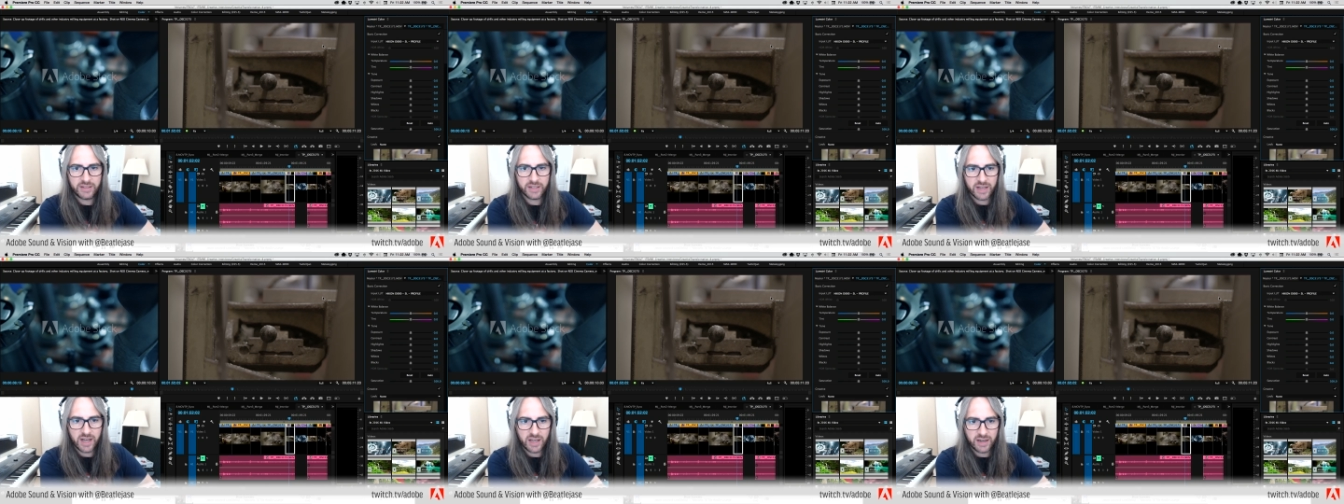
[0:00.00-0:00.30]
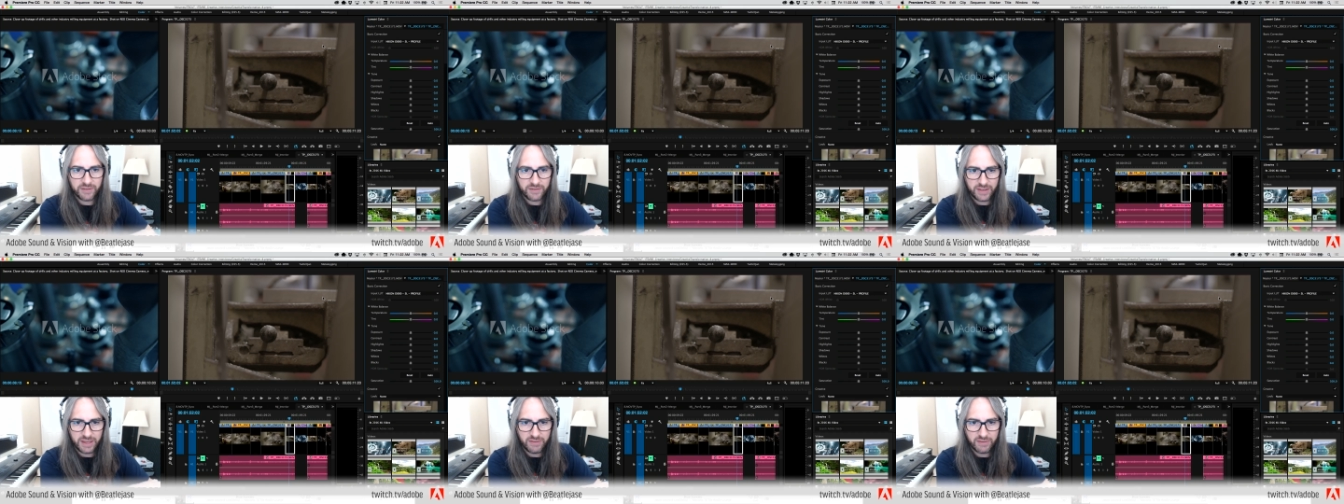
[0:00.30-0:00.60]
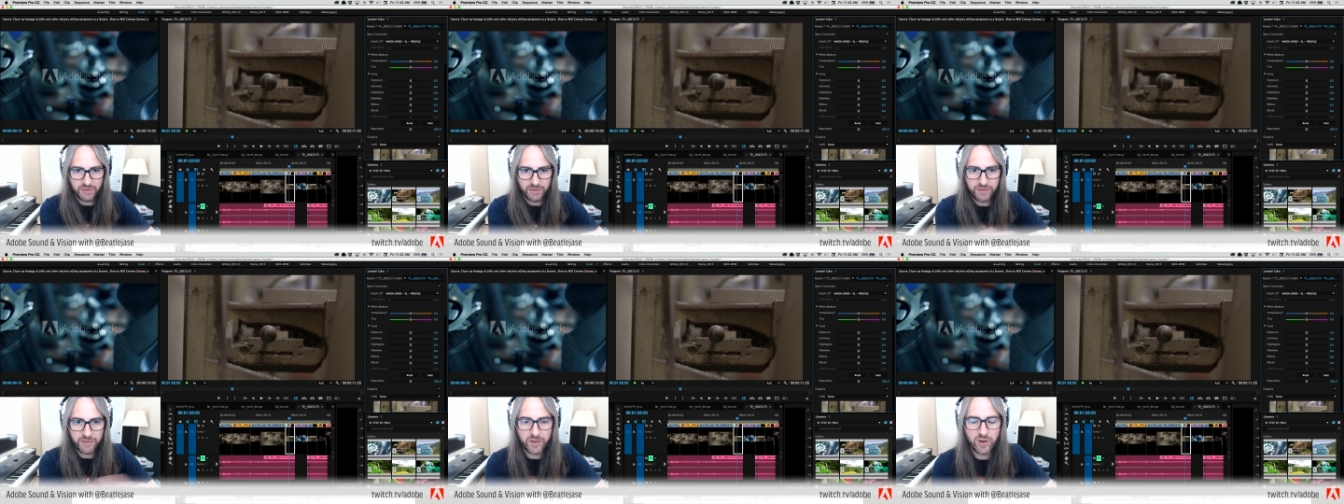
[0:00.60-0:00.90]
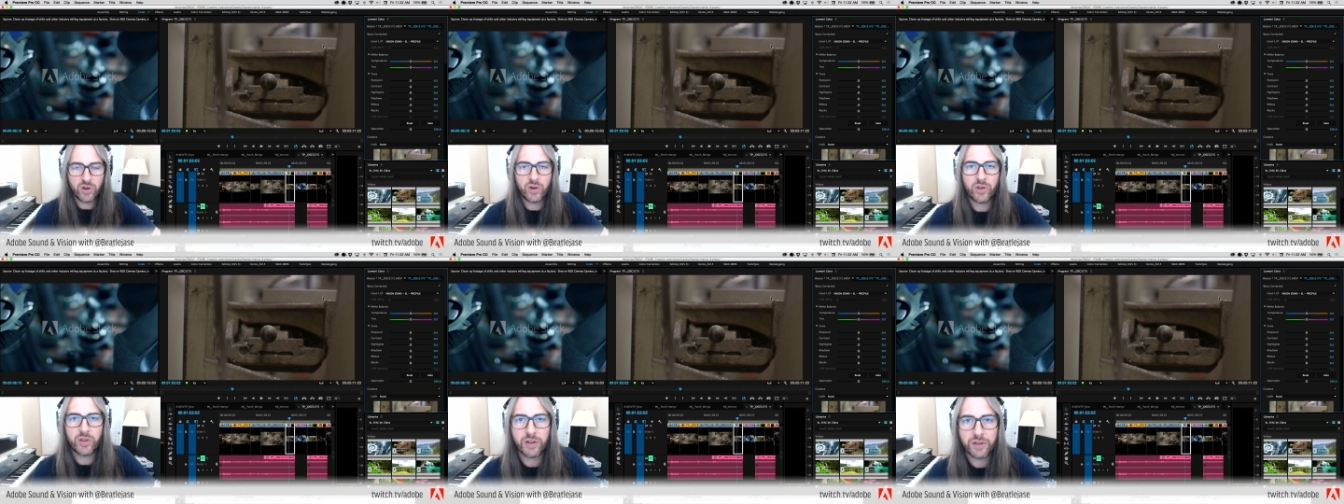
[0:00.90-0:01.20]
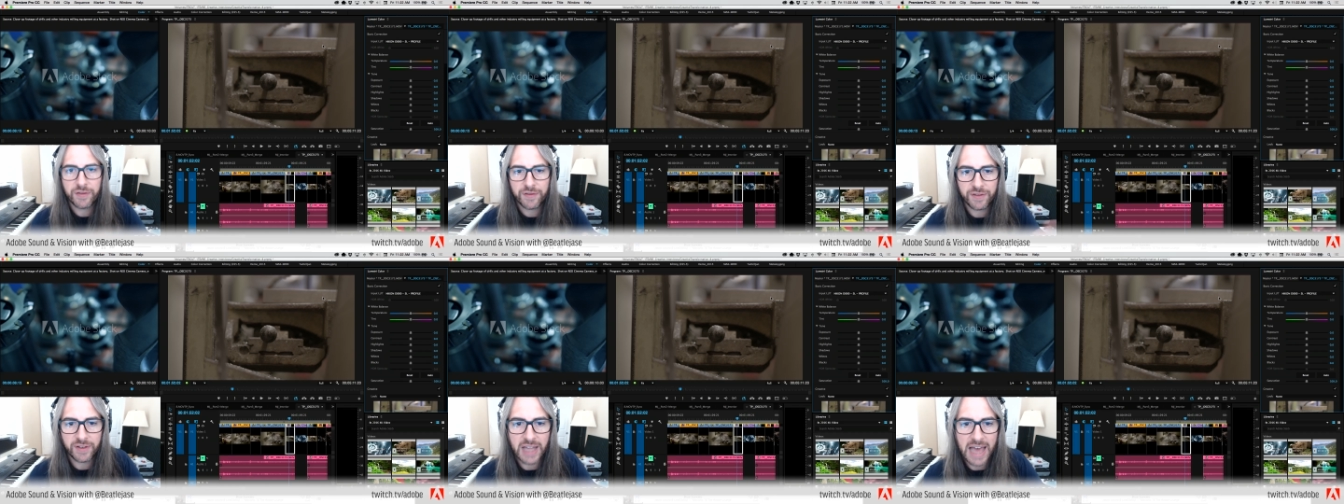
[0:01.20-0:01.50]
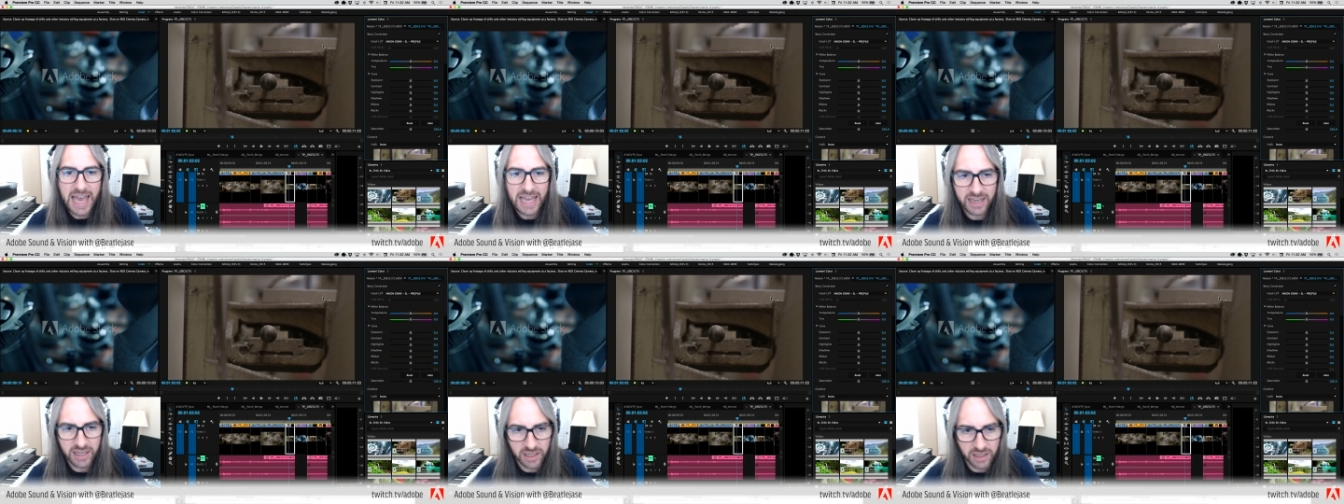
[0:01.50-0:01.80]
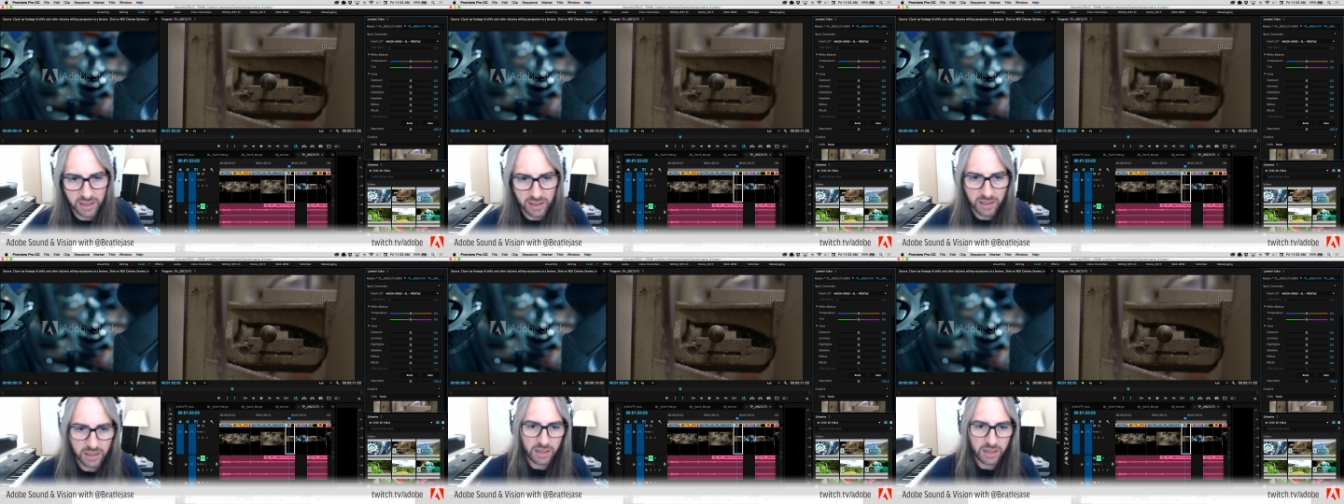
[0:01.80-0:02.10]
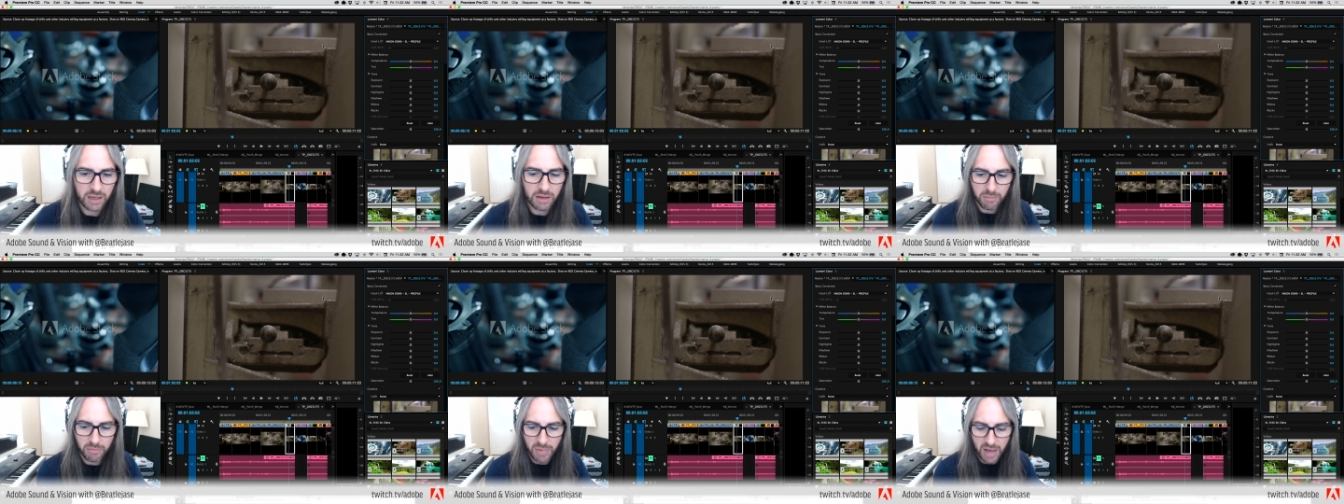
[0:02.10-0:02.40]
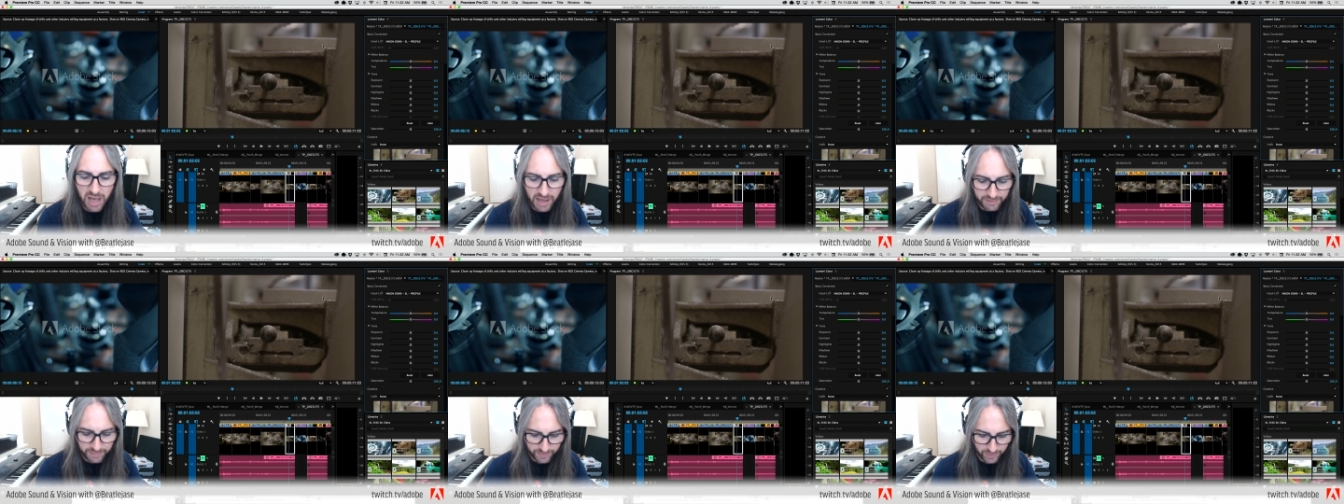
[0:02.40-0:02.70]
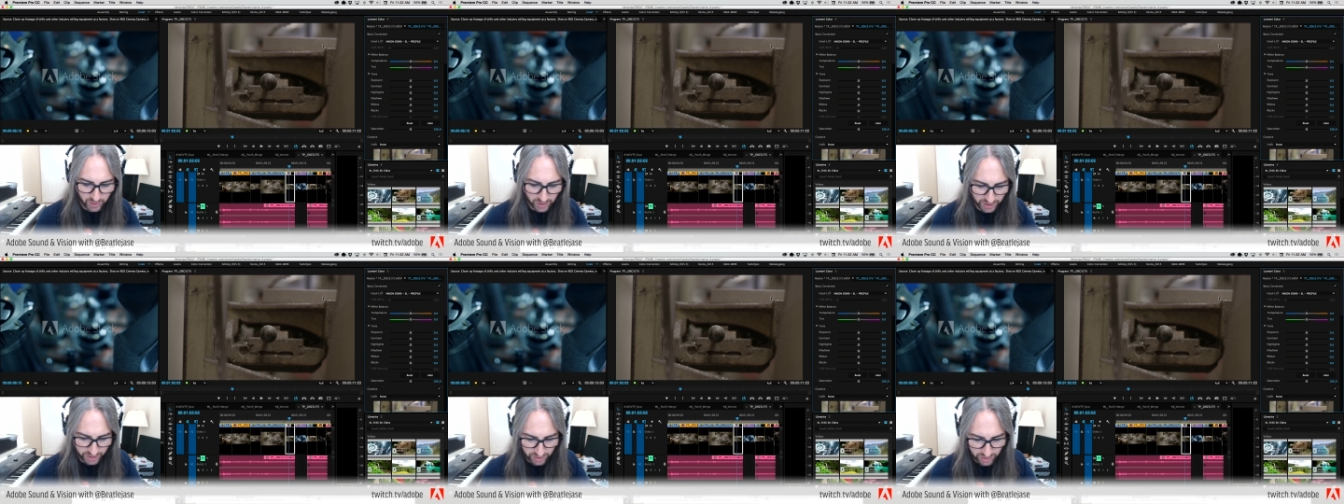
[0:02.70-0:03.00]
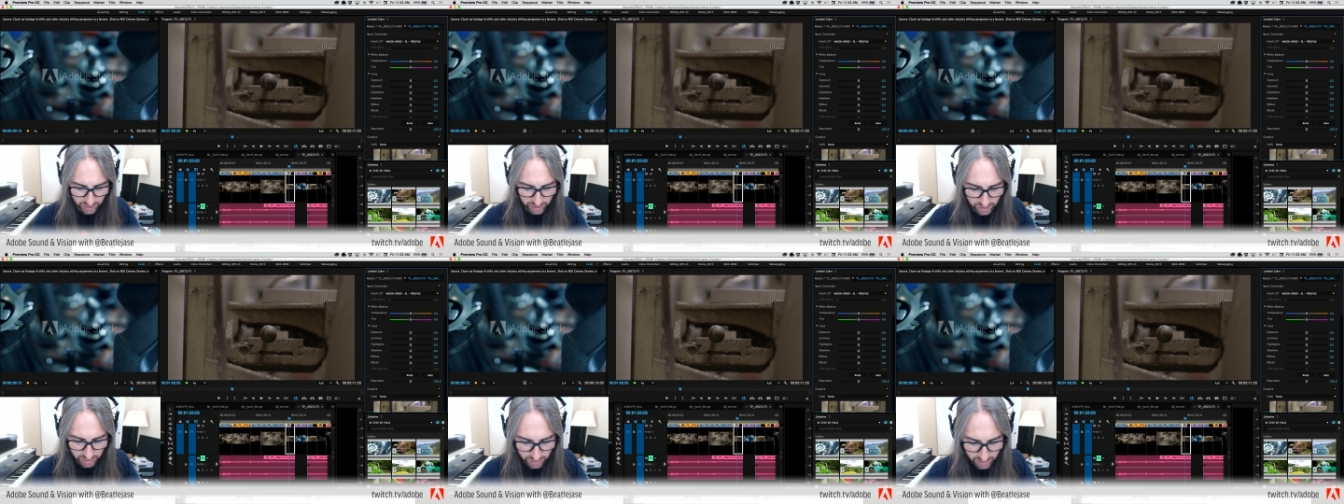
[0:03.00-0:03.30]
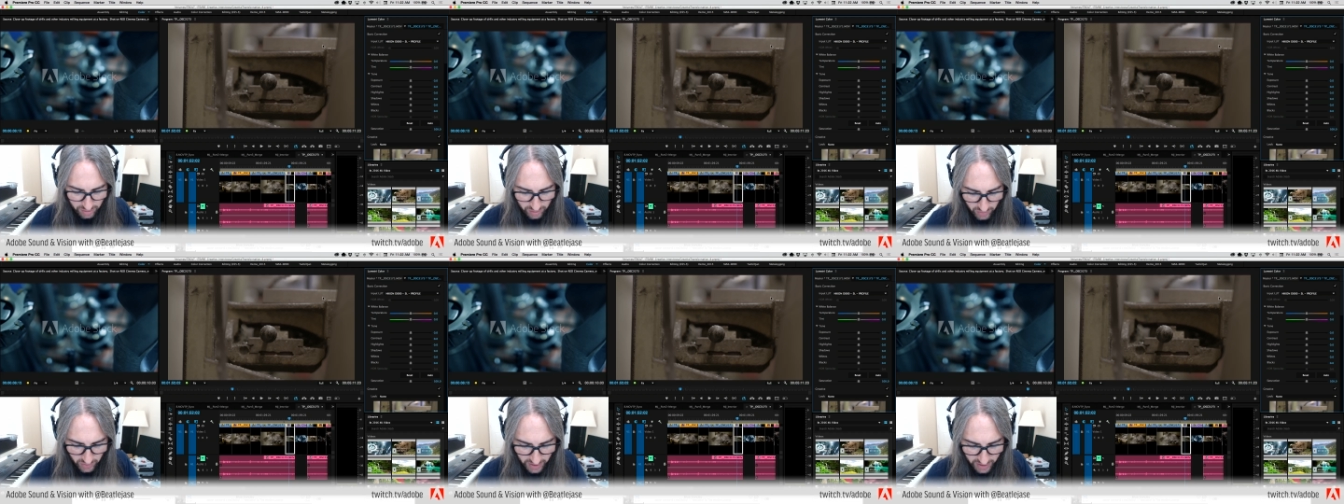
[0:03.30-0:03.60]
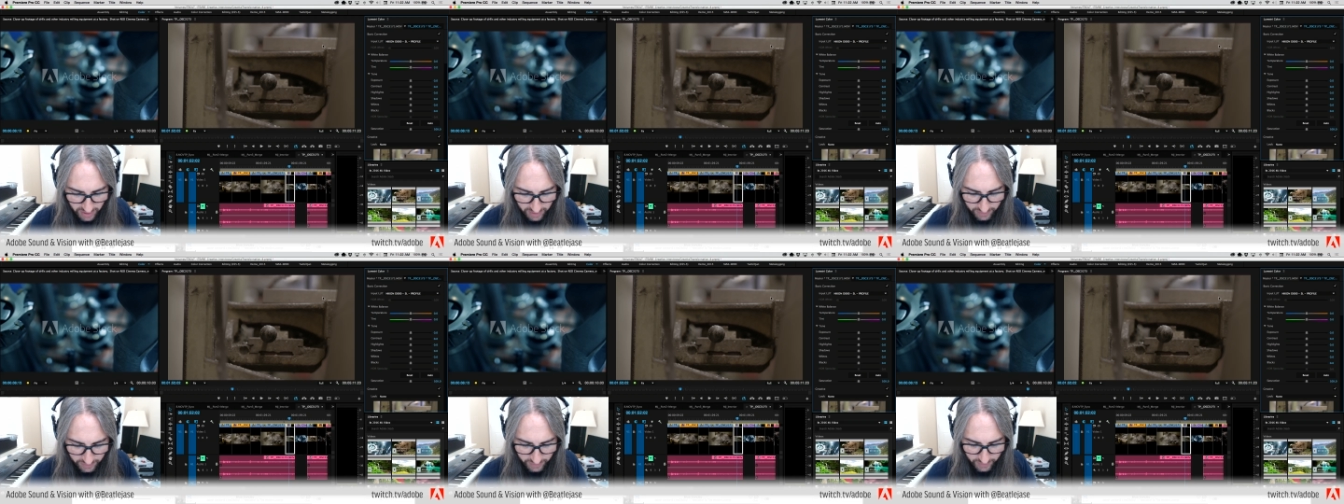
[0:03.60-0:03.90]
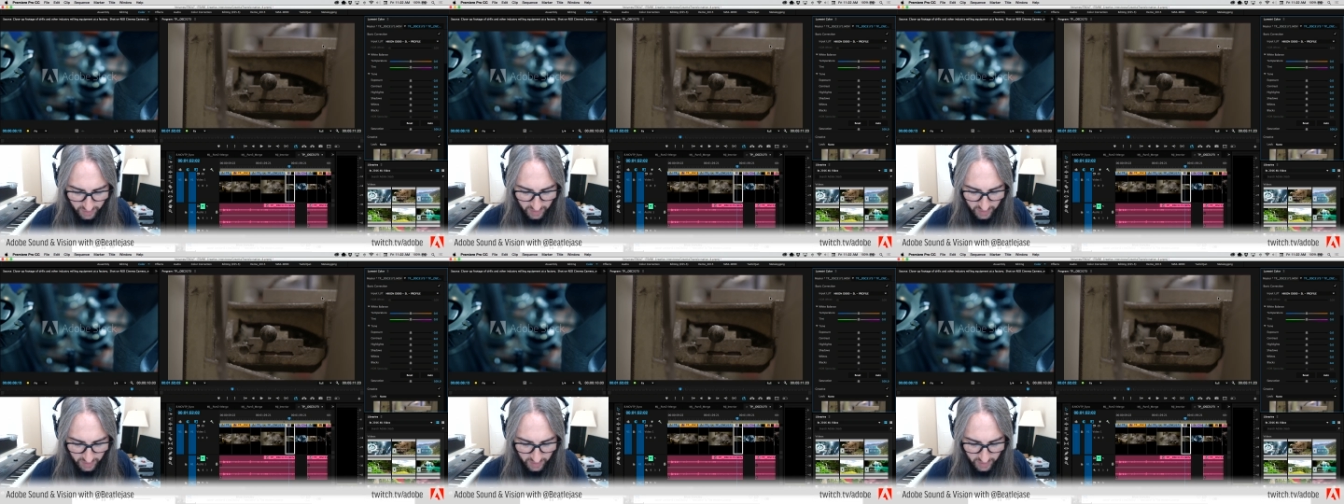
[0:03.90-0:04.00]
to kind of even further flatten my footage, okay?